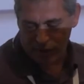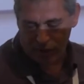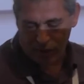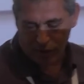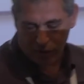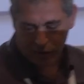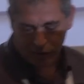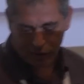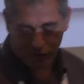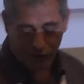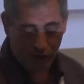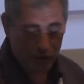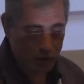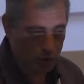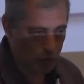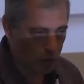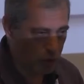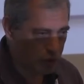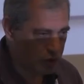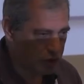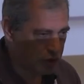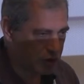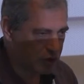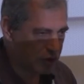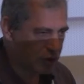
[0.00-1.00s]
architecture,
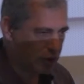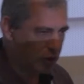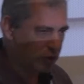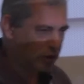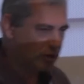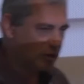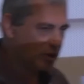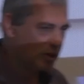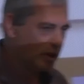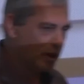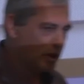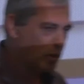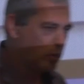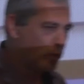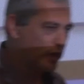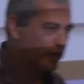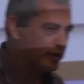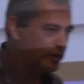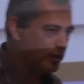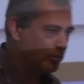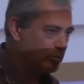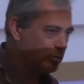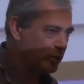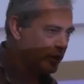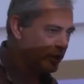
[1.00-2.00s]
which is used
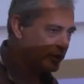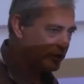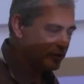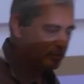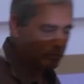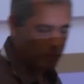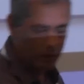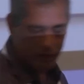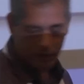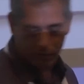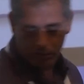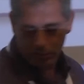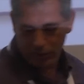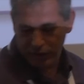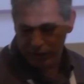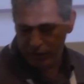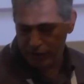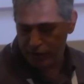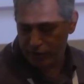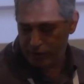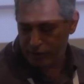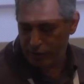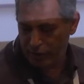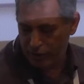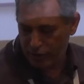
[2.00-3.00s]
quite a bit by
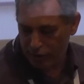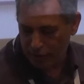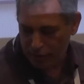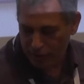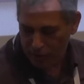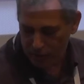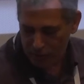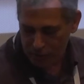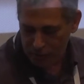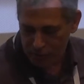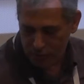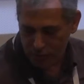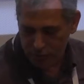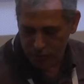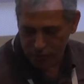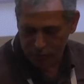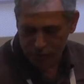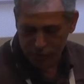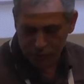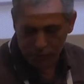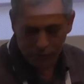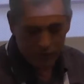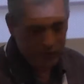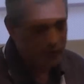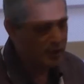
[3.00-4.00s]
many Amazon
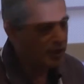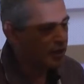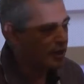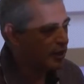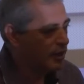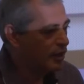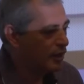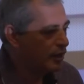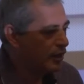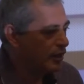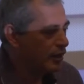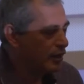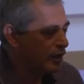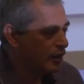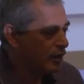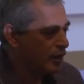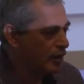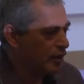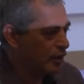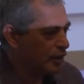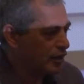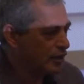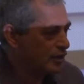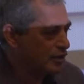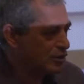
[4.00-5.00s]
users,
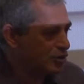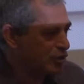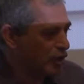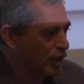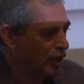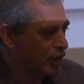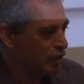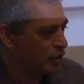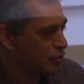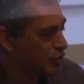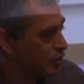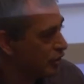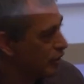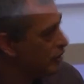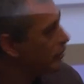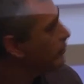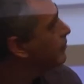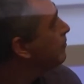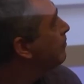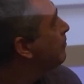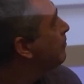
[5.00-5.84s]
is challenging.